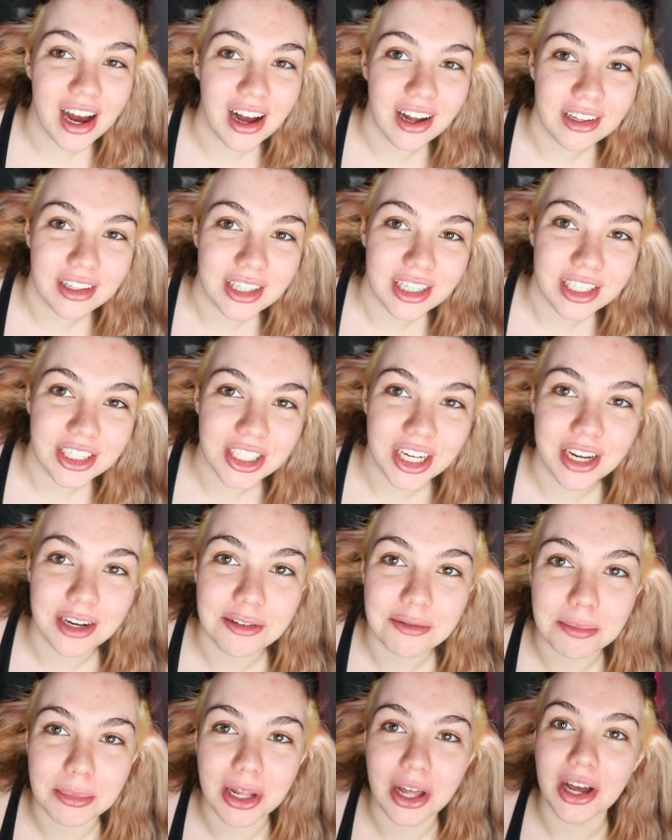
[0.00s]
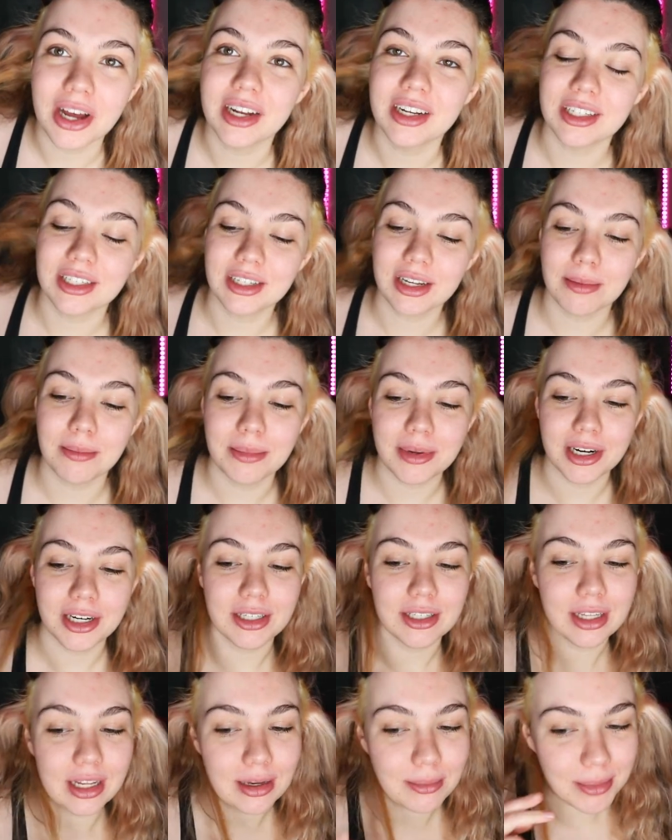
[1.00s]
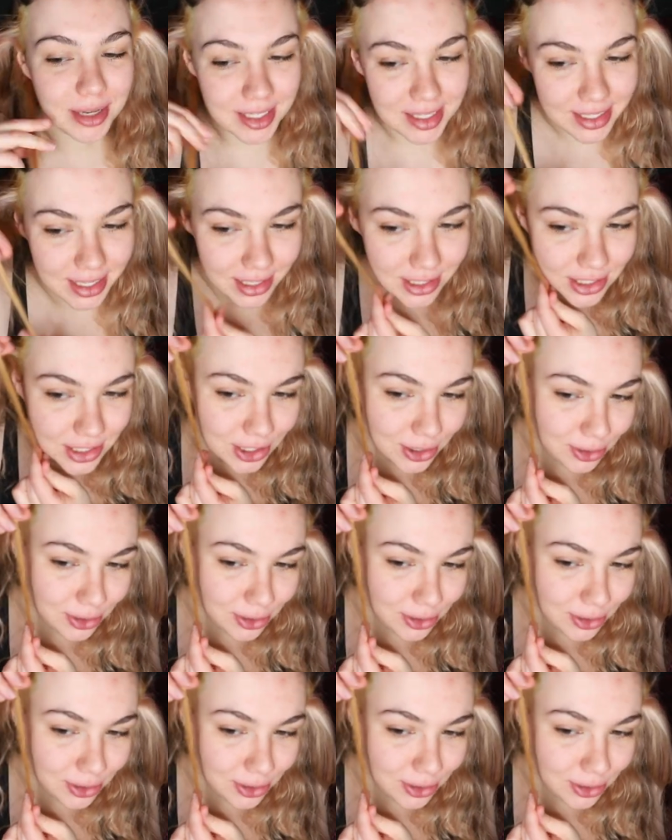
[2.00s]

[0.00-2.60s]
ugly shade of blonde compared to like my skin